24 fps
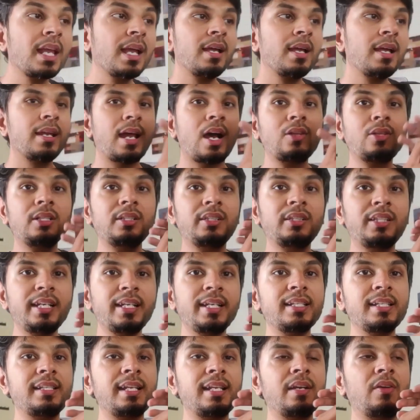Now the thing
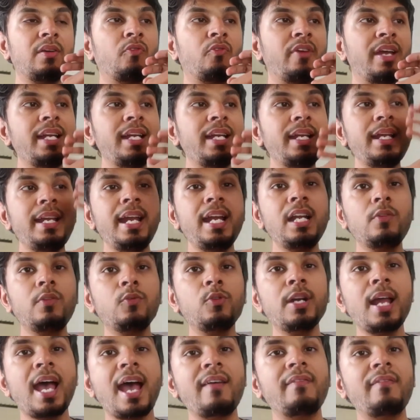is that when it
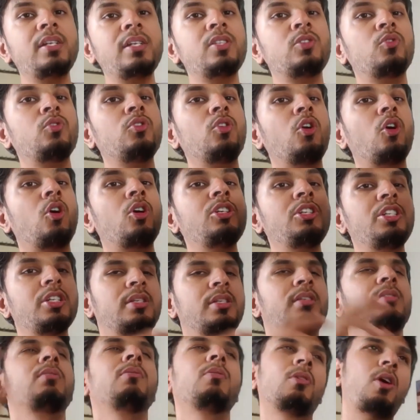would have its own
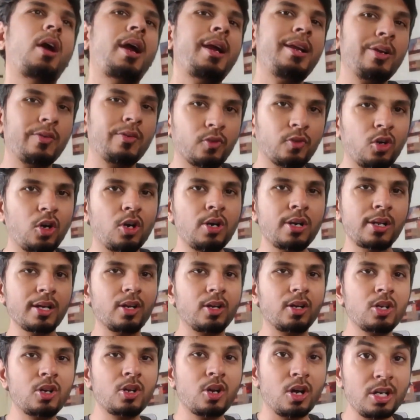conscious, kind of quote
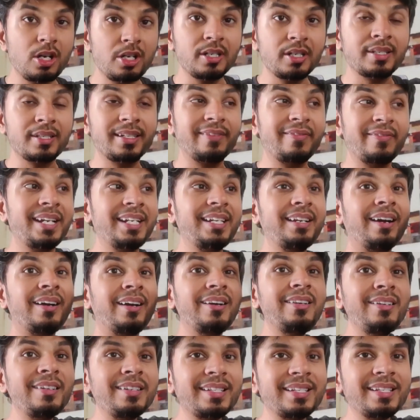unquote consciousness, when it
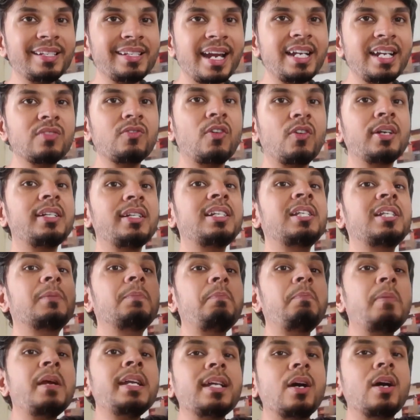understands what it
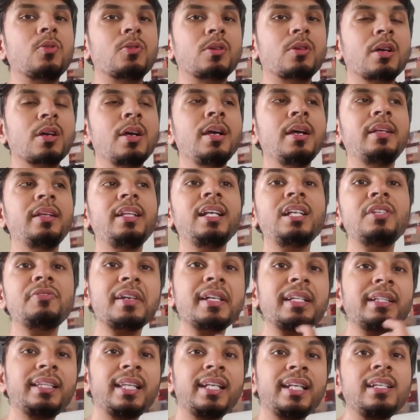spit out, that's
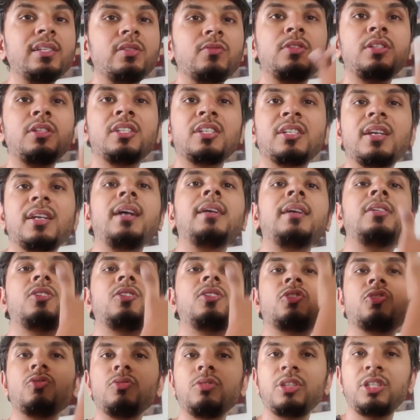where things would start
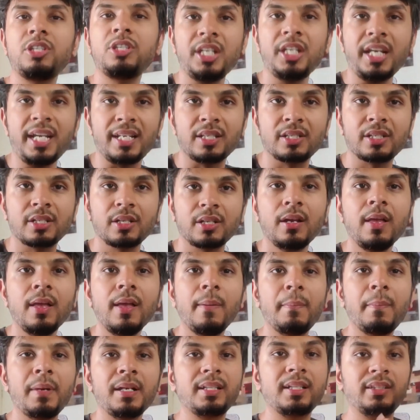to change.
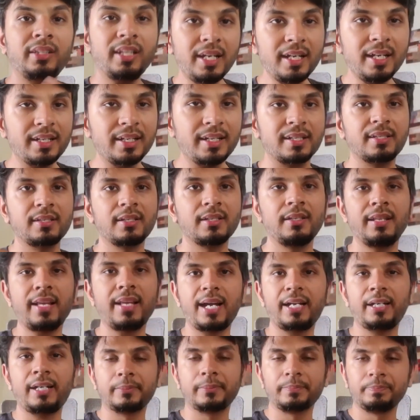But the thing is
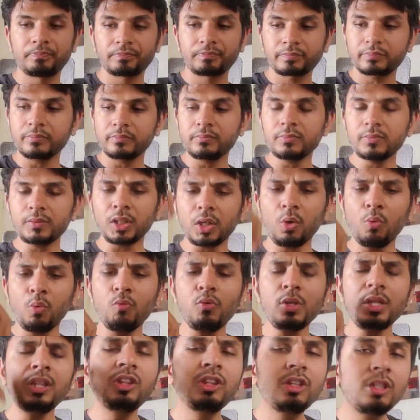that
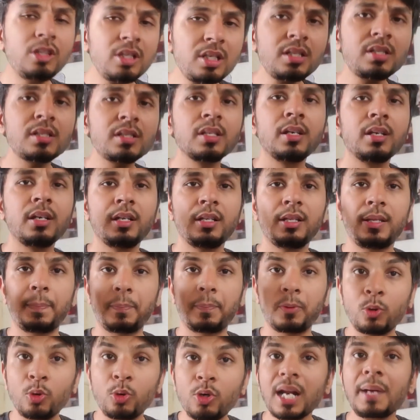with this, the
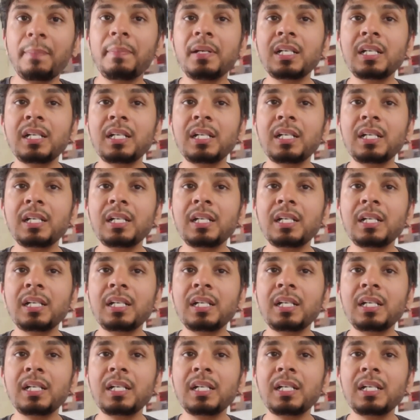programmers